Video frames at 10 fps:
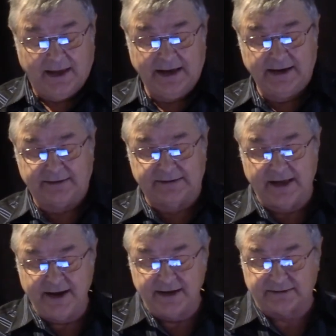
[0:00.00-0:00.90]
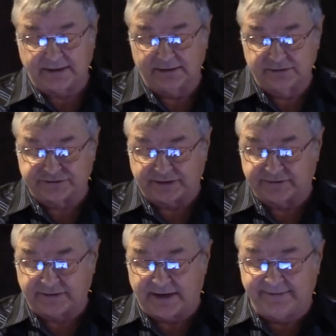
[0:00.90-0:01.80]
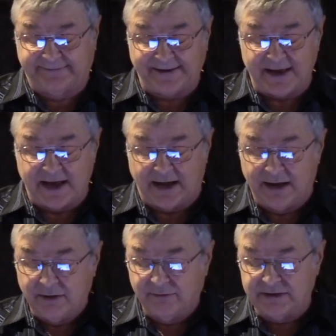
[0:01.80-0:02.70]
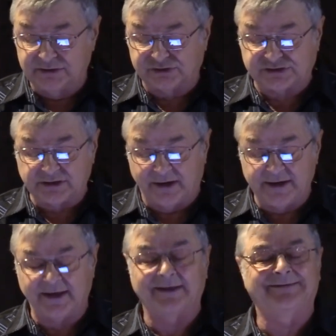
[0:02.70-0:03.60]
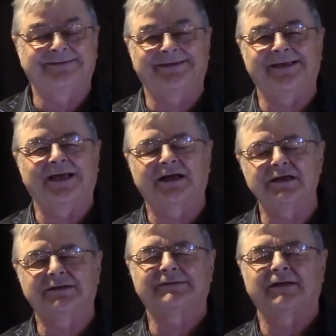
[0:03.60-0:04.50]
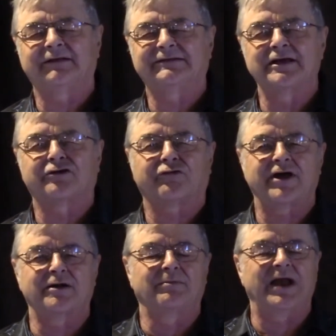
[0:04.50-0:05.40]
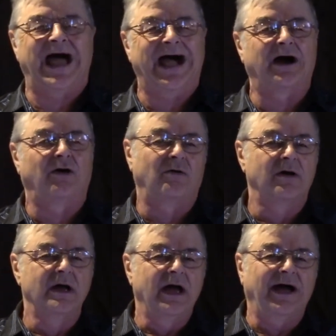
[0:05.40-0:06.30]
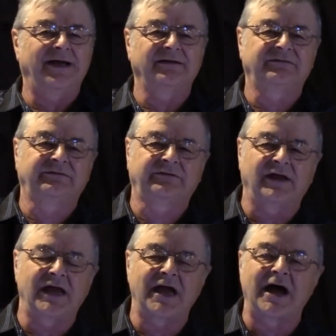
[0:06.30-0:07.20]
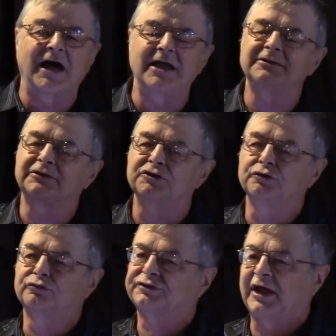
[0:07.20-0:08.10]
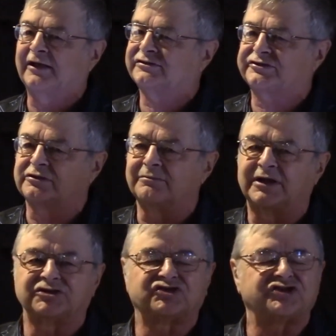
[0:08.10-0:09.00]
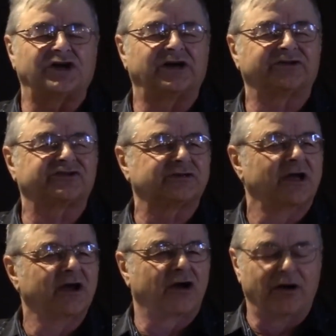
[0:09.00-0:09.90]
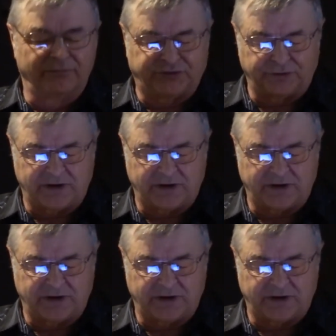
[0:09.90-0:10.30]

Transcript: And it tells us, Isaiah, when you study Isaiah, it's incredible how Isaiah and the New Testament just come